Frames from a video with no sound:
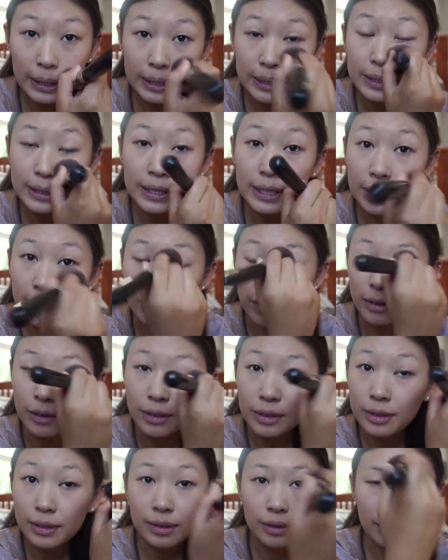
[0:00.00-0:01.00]
still.
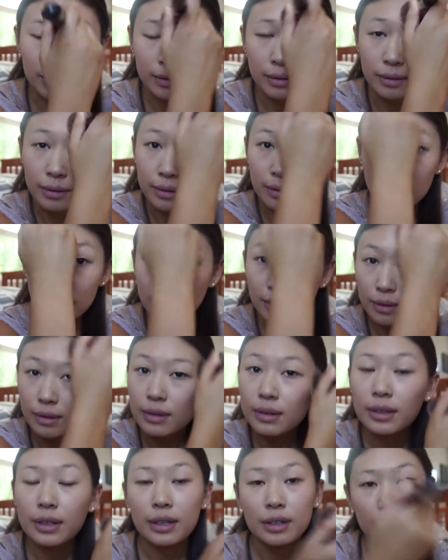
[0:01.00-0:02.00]

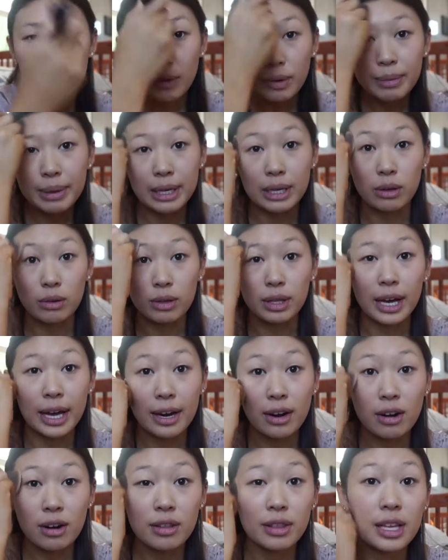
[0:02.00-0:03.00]
She wanted me to go
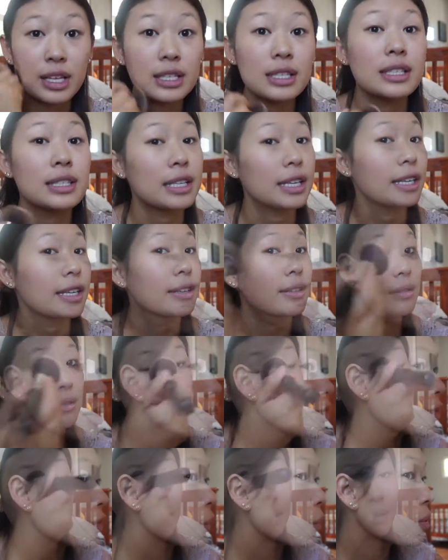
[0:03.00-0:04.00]
lighter? That's insane.
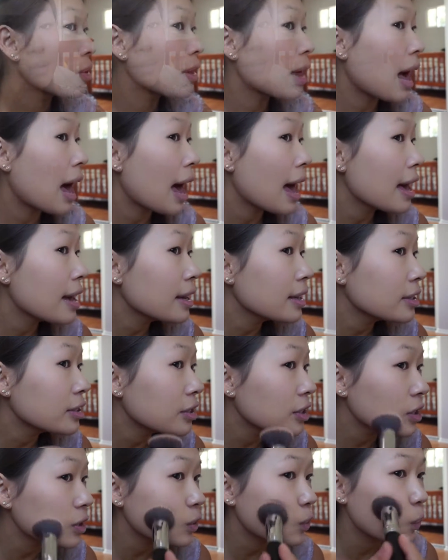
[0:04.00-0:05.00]
So that
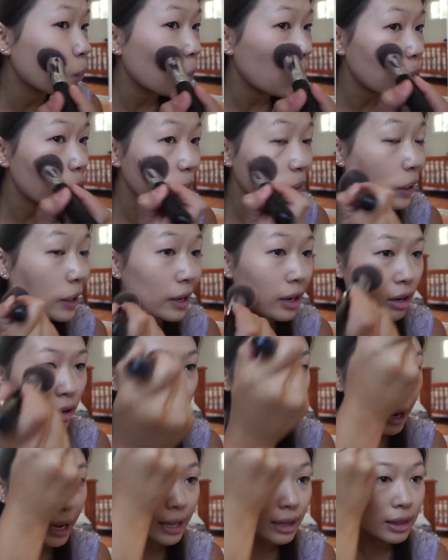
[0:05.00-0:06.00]
is just one layer
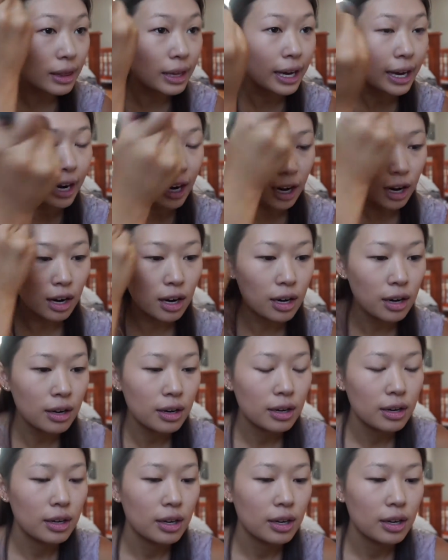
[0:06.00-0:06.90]
right there.